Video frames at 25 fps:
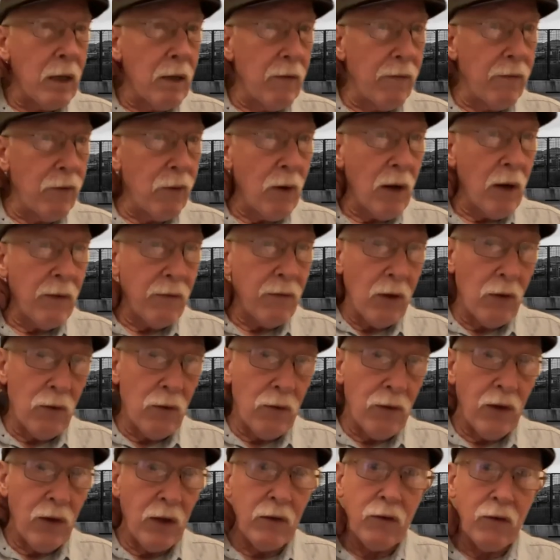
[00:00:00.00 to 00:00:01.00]
And if you have
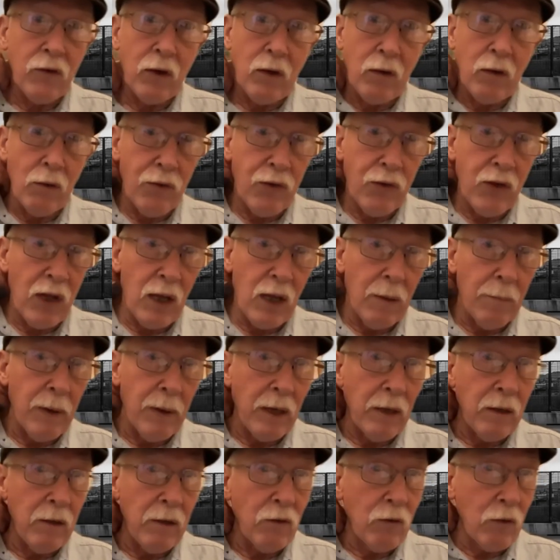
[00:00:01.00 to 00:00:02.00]
other things that you're thinking
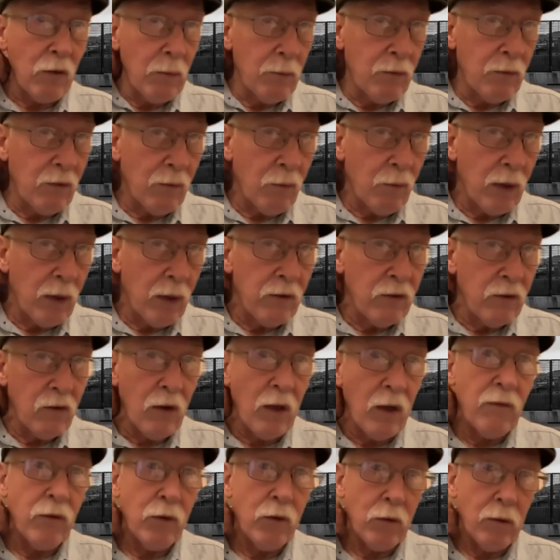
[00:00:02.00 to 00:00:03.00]
about in terms of white
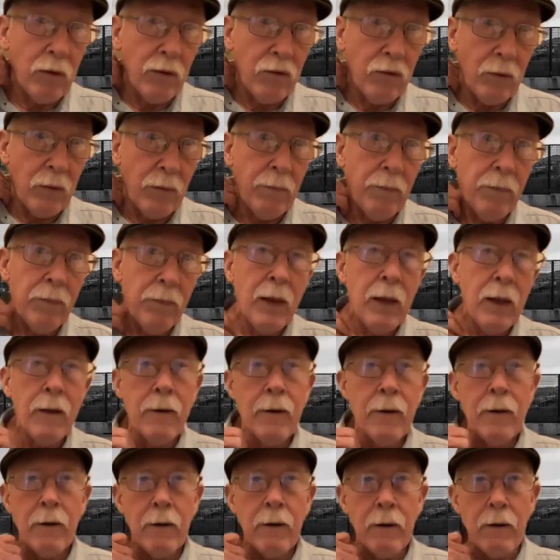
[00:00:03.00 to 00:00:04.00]
saviorism,
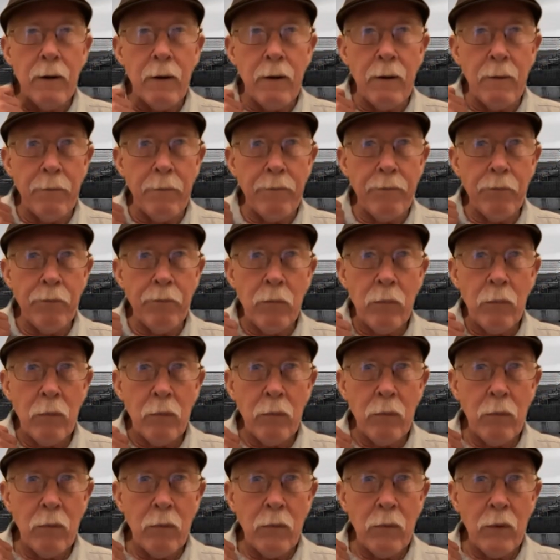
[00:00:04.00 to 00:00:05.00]
um,
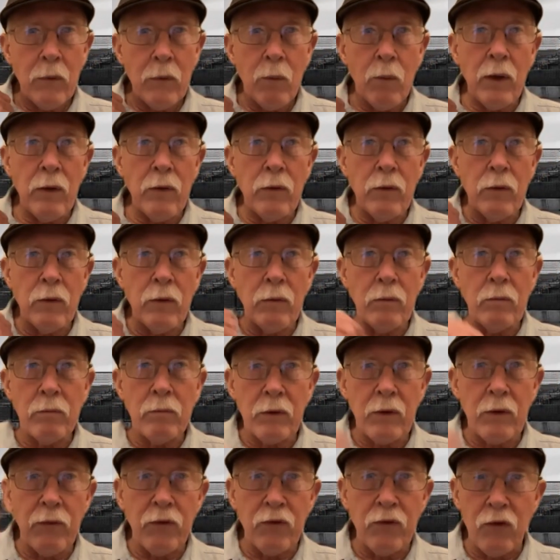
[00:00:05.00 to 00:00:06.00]
why don't you
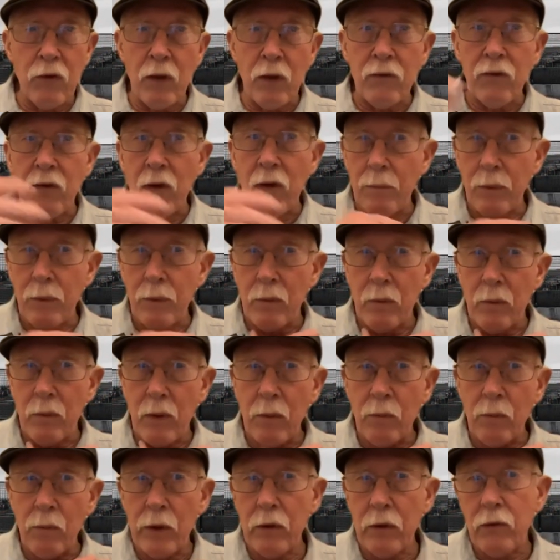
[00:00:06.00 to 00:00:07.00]
give us an example
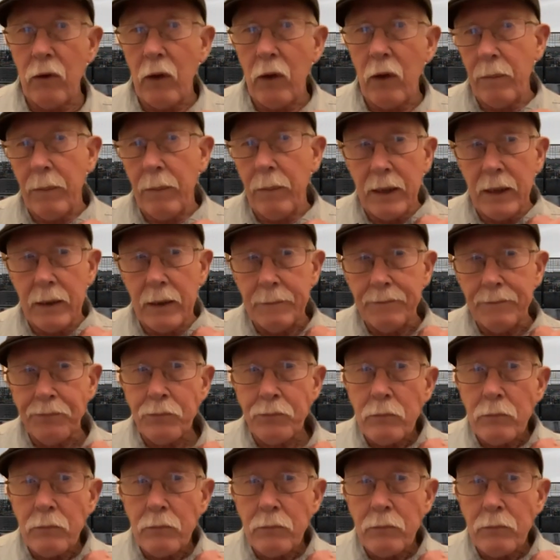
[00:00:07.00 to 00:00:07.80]
and we could talk about it.